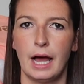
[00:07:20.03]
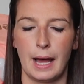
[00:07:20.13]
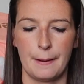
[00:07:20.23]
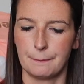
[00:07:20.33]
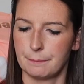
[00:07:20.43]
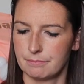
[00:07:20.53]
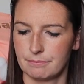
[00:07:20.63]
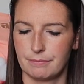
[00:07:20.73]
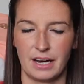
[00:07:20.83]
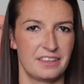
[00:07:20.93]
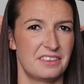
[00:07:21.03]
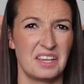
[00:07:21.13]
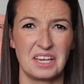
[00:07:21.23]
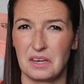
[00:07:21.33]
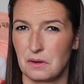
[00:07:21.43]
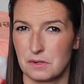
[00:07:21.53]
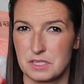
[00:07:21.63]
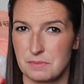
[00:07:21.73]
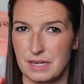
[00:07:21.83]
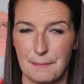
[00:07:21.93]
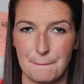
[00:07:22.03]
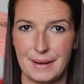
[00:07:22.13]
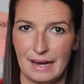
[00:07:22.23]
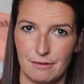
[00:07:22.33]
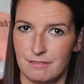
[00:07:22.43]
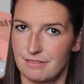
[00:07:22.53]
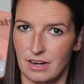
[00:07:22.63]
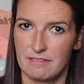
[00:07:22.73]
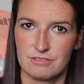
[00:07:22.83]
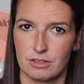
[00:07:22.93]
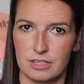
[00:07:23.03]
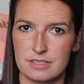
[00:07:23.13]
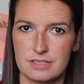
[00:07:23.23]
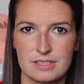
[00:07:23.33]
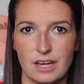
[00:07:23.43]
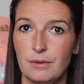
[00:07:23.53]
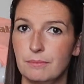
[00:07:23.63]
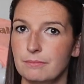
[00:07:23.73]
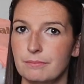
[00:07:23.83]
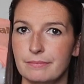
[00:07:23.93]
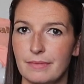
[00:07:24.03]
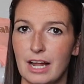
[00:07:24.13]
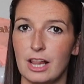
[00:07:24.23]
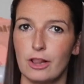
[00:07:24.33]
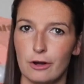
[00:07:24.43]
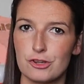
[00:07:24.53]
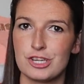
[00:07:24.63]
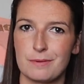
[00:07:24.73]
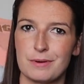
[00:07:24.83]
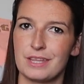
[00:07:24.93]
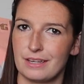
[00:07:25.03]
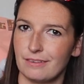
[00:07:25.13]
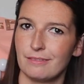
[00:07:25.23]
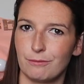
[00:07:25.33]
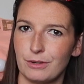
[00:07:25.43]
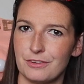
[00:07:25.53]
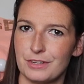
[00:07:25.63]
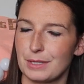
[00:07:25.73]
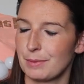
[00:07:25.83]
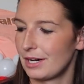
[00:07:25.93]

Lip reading: but I think it cost me about $5, so a lot cheaper than when you're in the